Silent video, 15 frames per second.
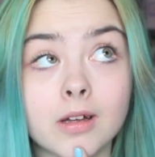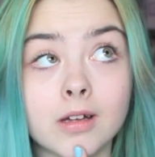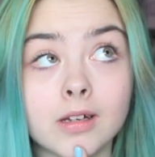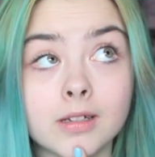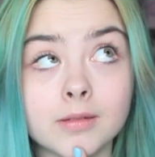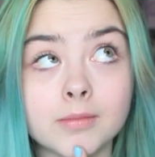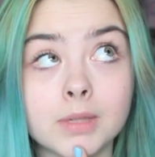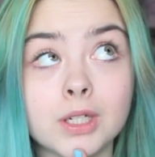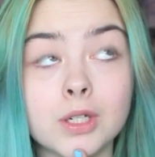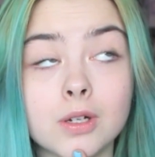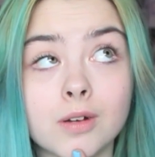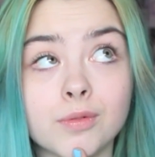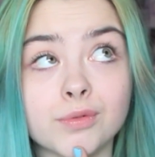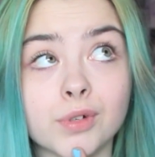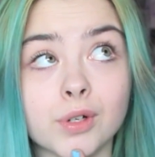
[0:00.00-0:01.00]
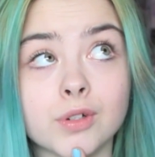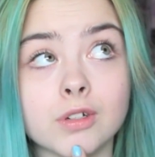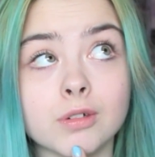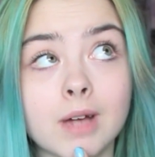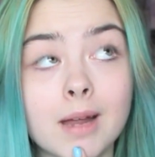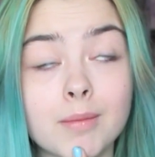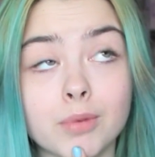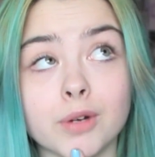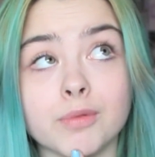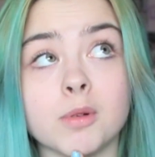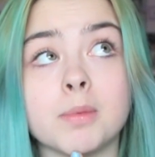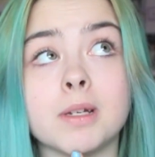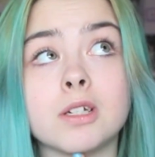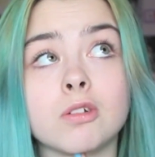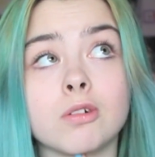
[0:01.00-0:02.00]
I, my new cover photo and profile
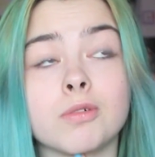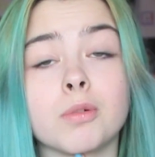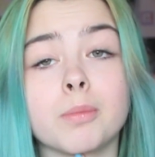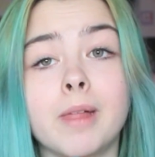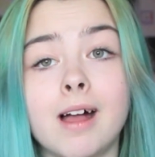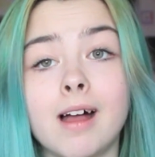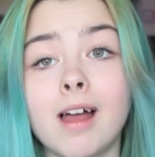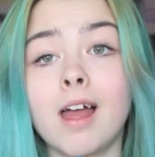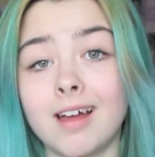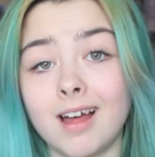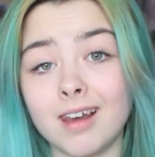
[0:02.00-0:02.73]
picture from that.